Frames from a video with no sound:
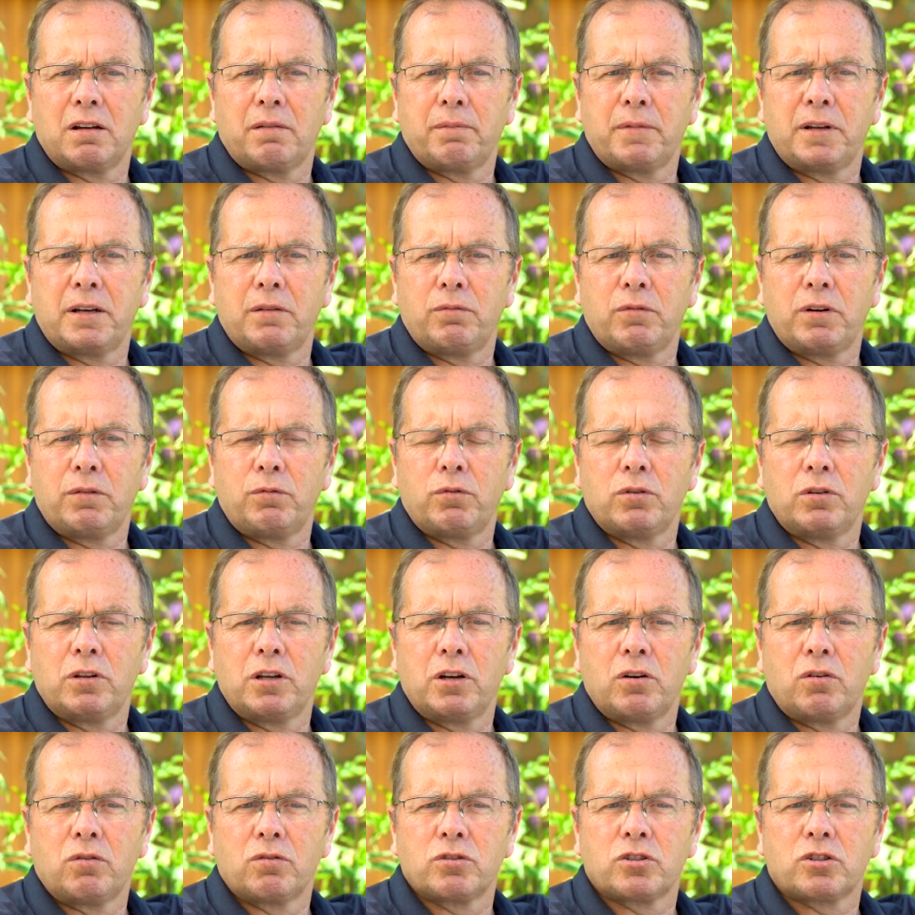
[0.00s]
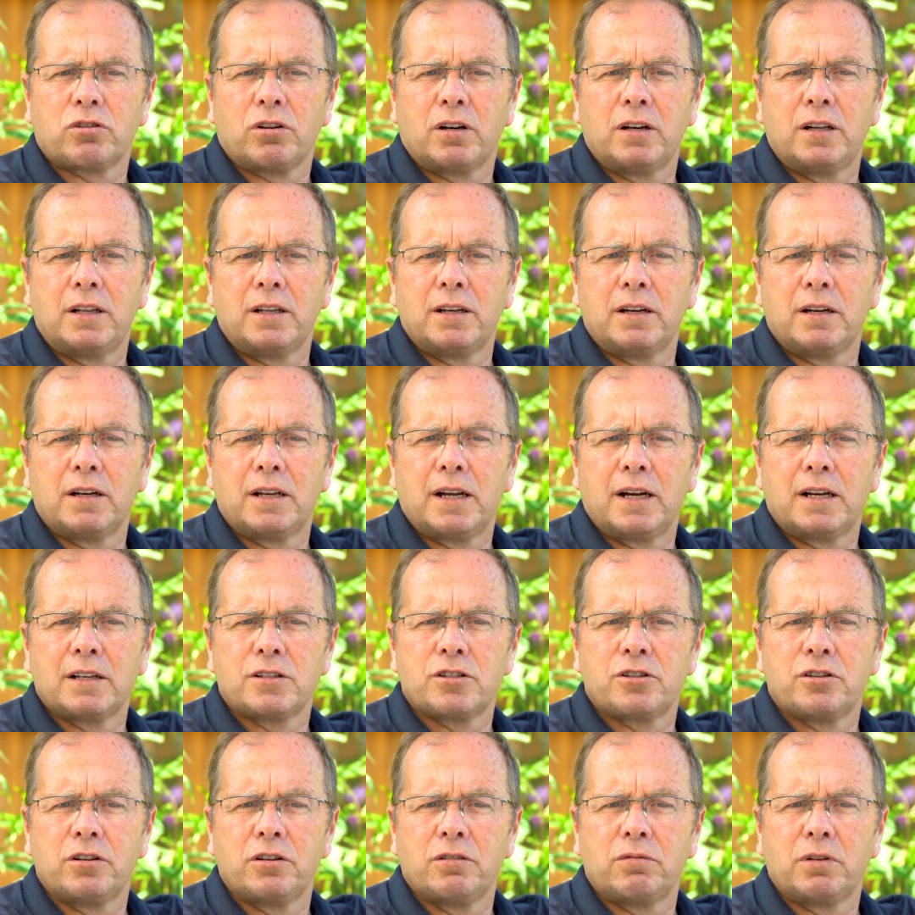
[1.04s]
I mean, we won the Oaks trial there
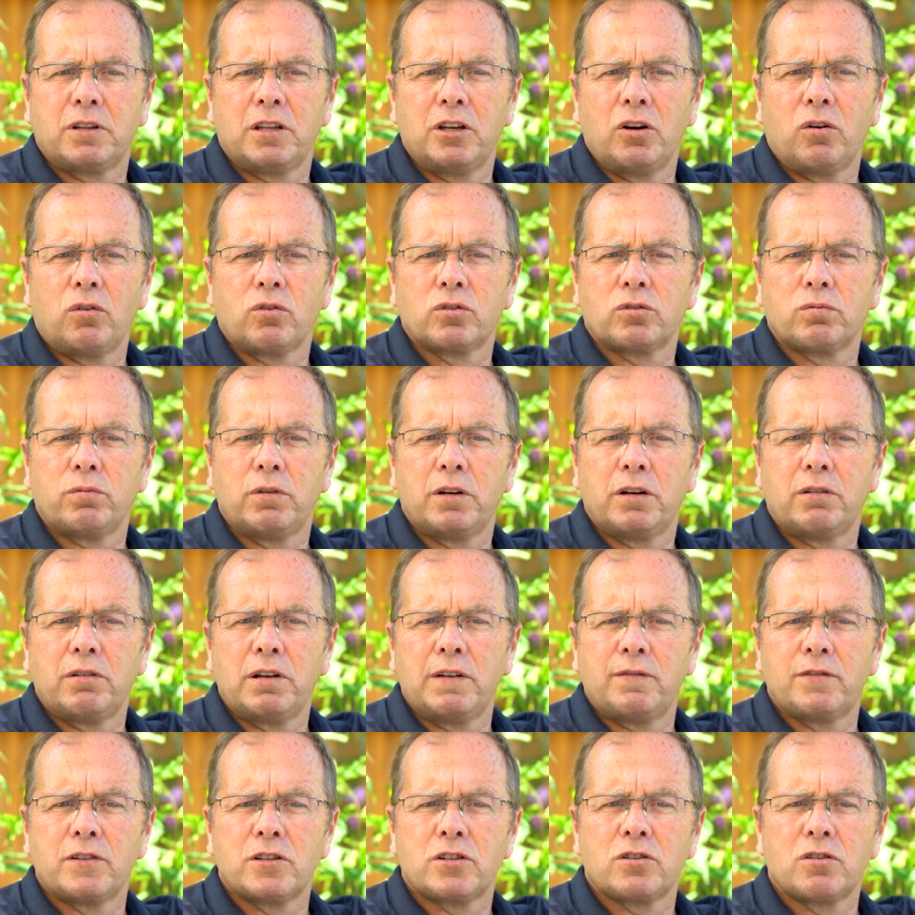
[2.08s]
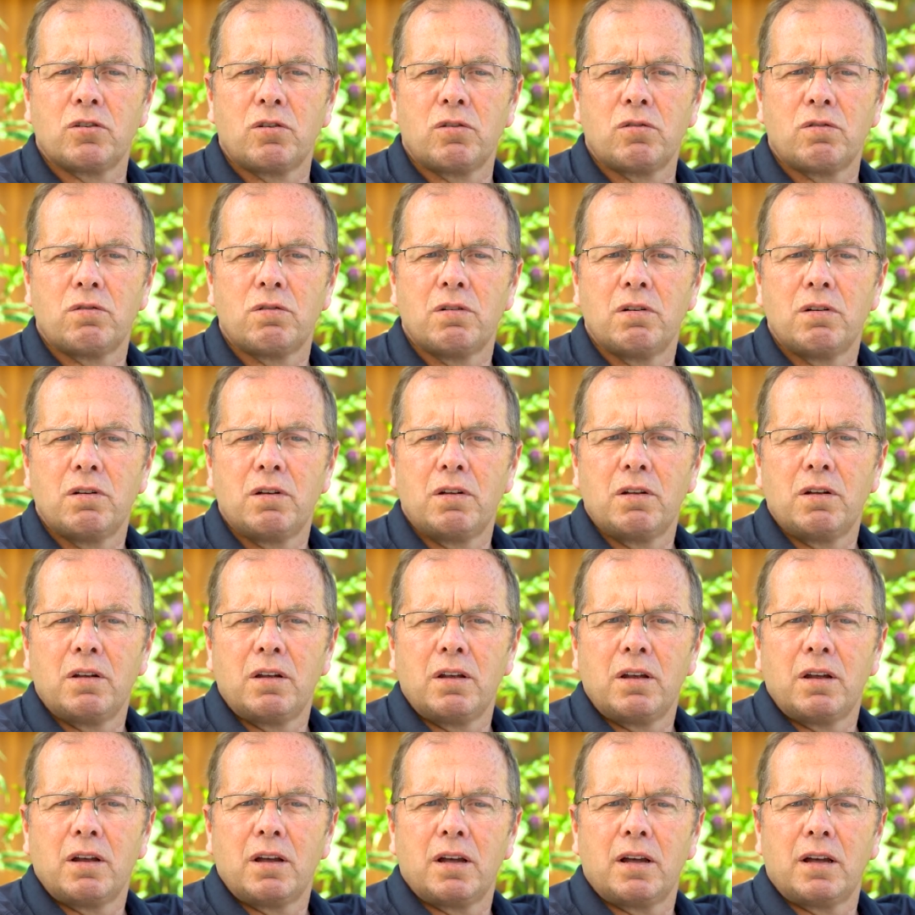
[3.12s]
last year with the Oaks winner. Even so,
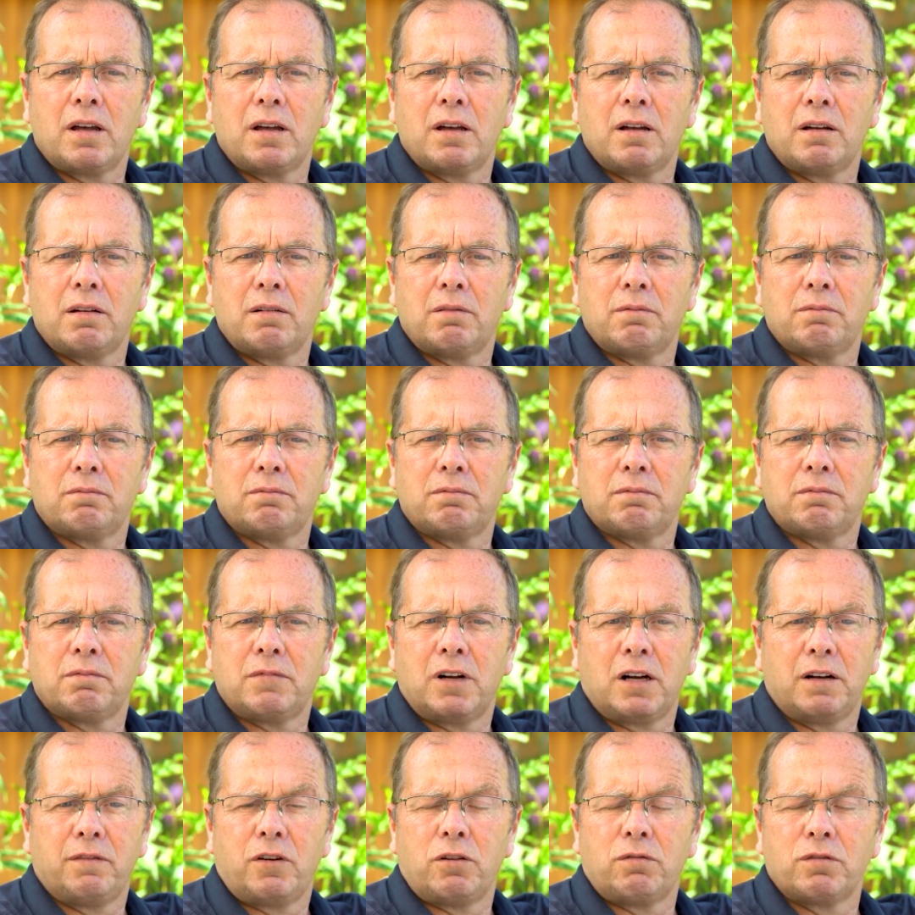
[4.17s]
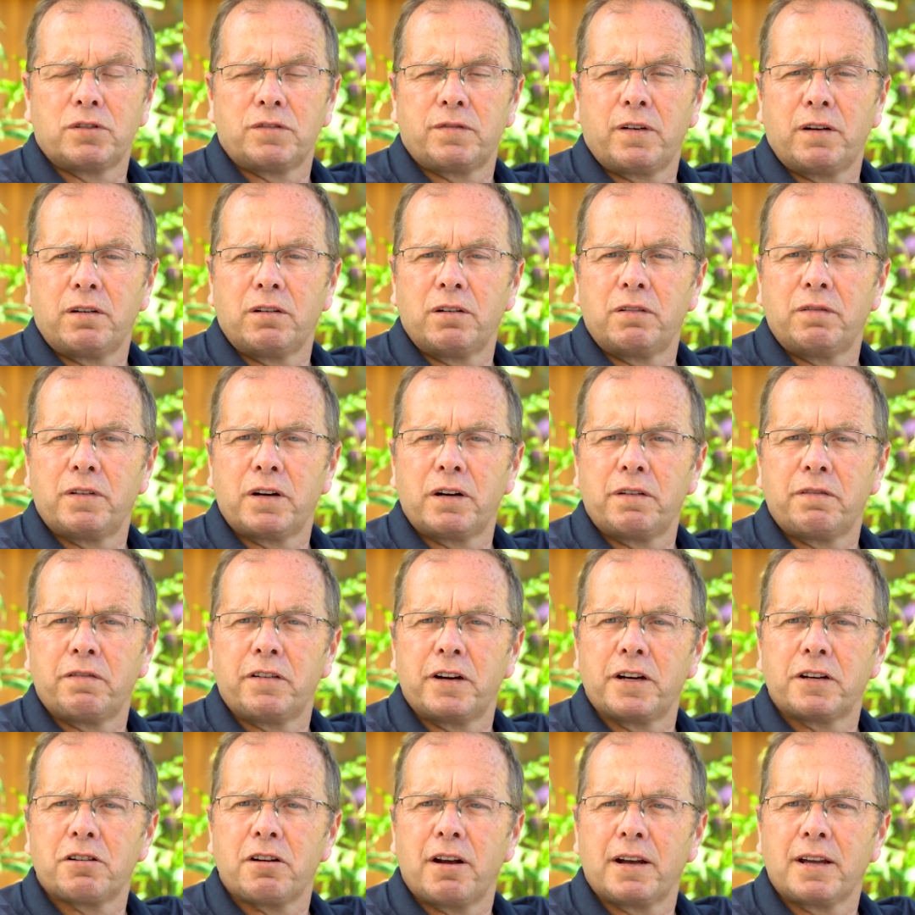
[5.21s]
I've always found it a very
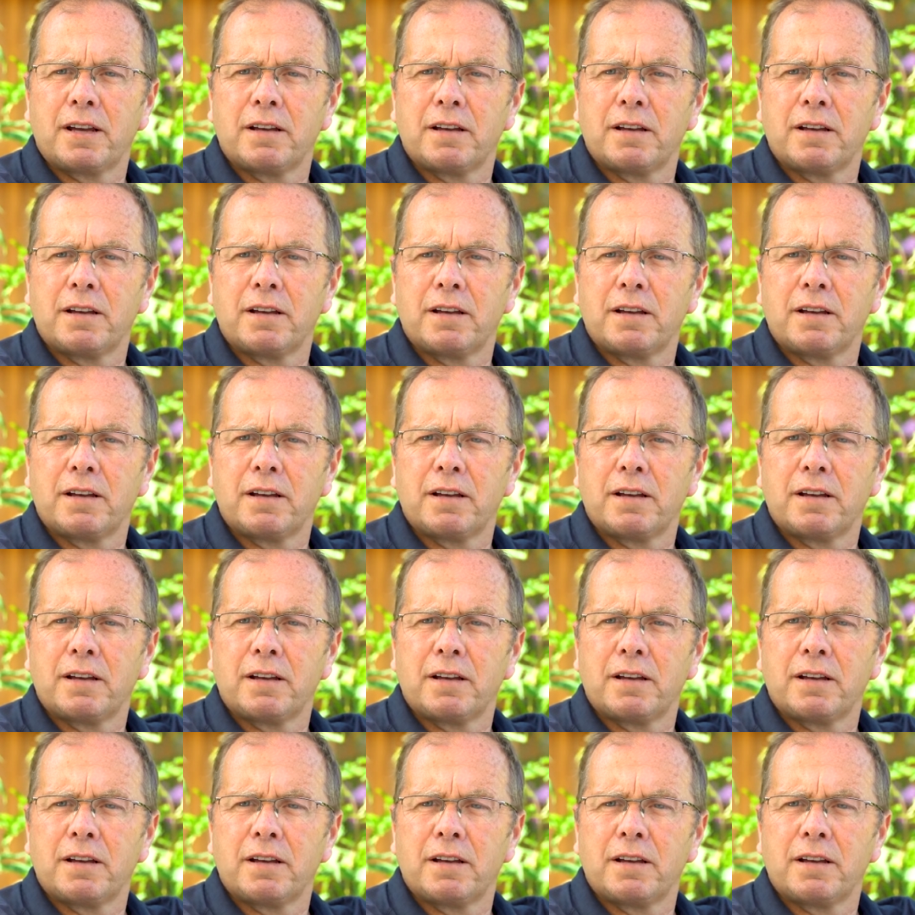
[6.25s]
fair track.